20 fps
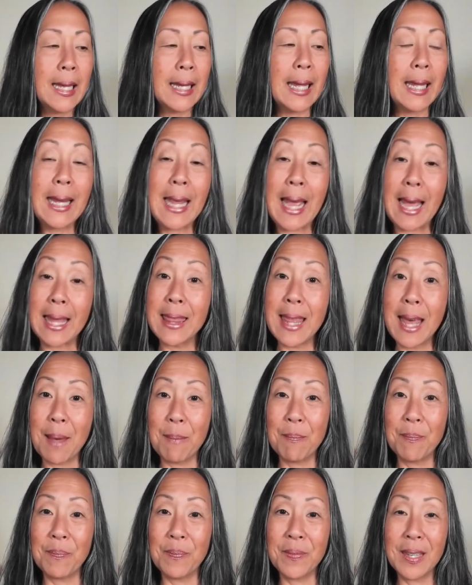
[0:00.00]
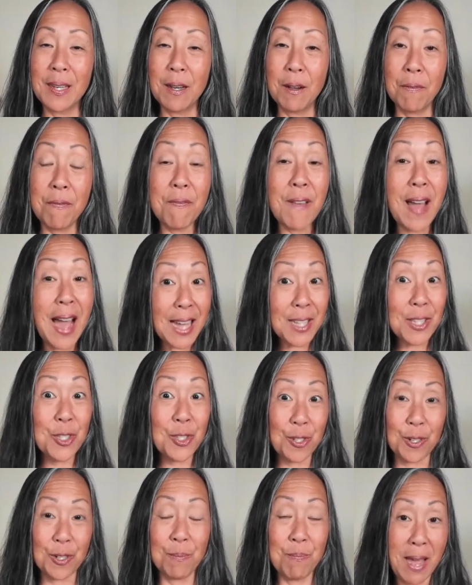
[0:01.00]
can get them, you know,
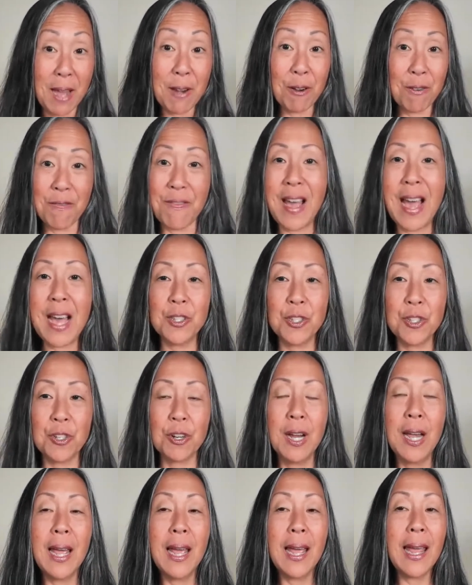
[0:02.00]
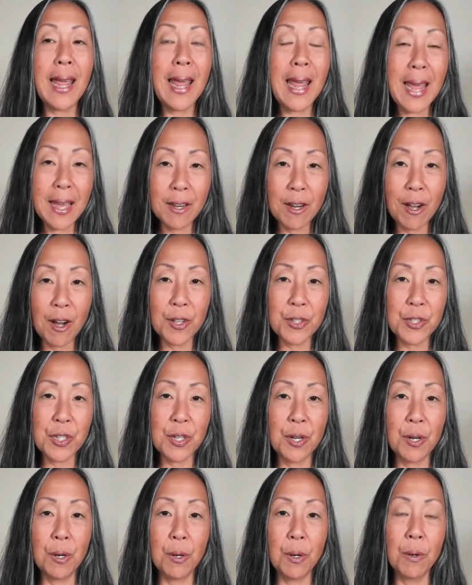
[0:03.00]
faster, better, faster, and
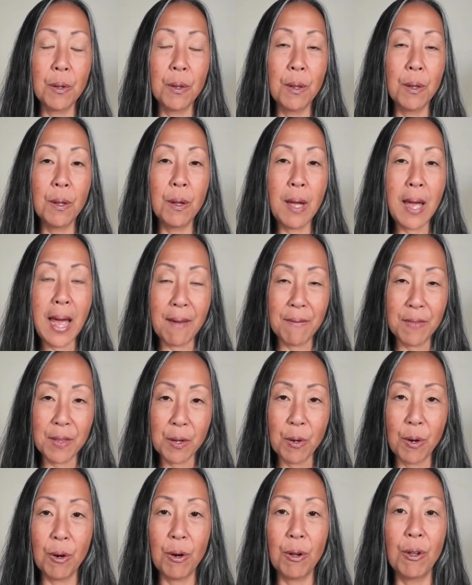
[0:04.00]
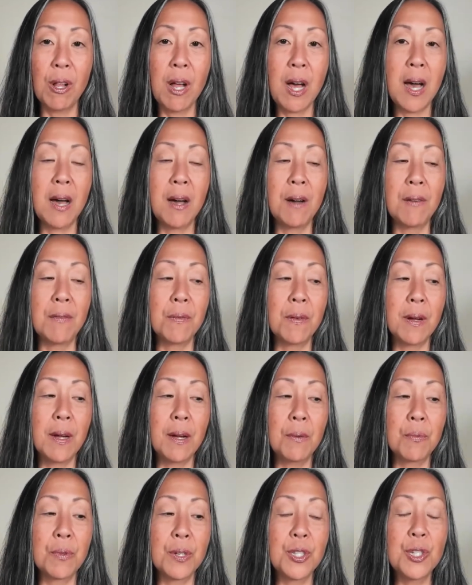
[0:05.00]
also have the goal of
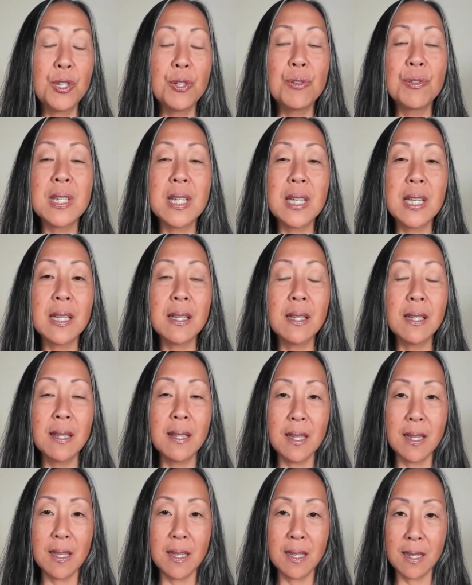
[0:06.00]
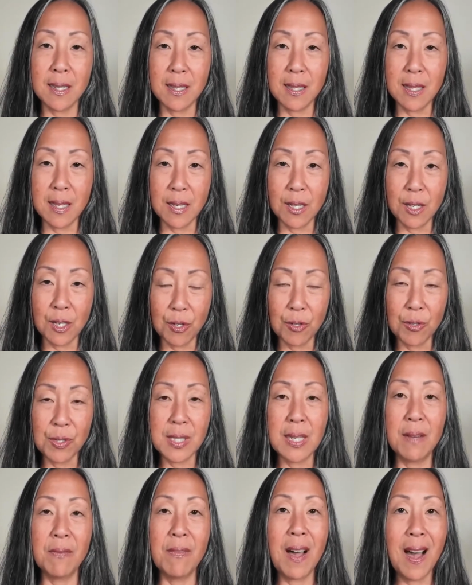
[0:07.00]
reducing the use
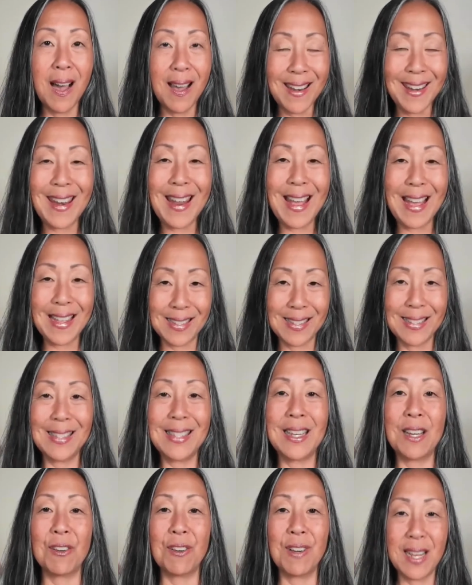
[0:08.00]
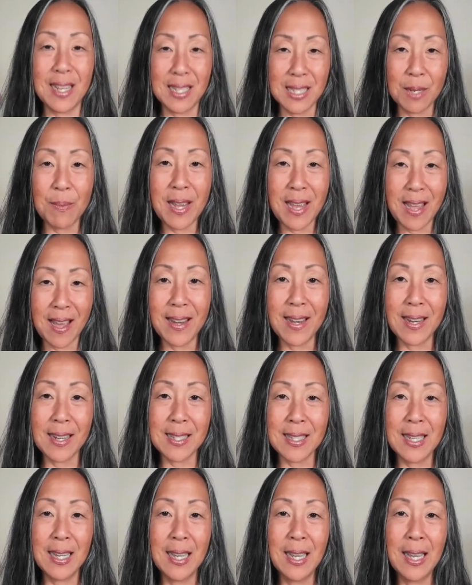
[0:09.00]
of unnecessary antibiotics.